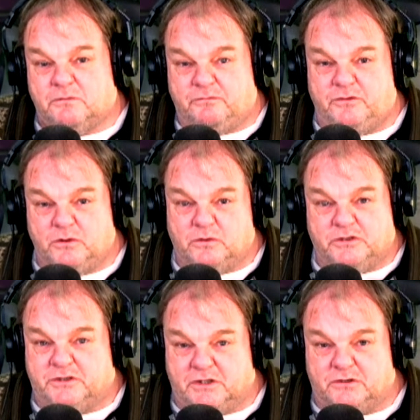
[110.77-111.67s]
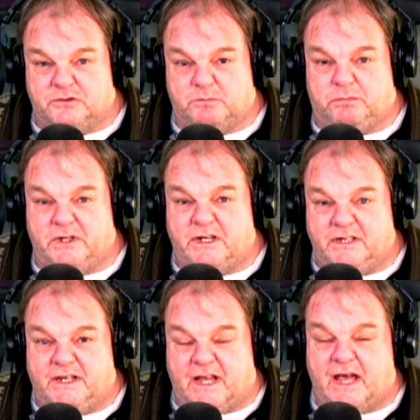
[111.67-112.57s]
fuel is still splitting
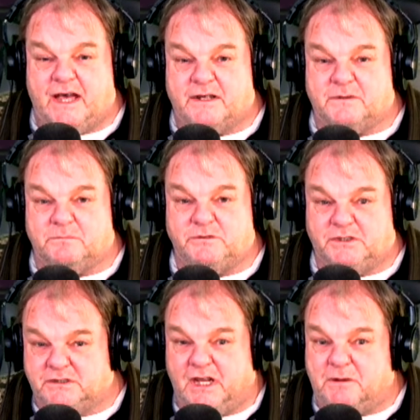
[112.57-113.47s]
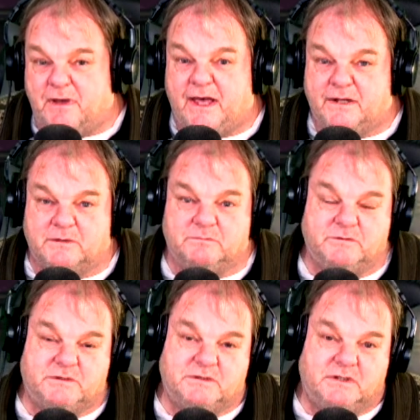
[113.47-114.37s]
the atoms, the same
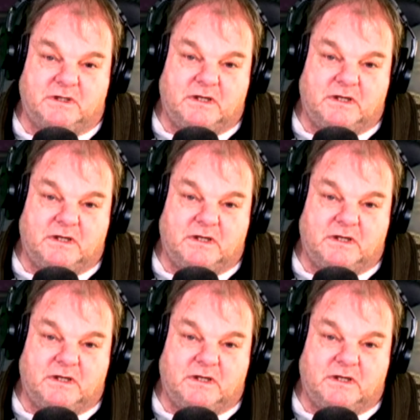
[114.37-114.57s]
atoms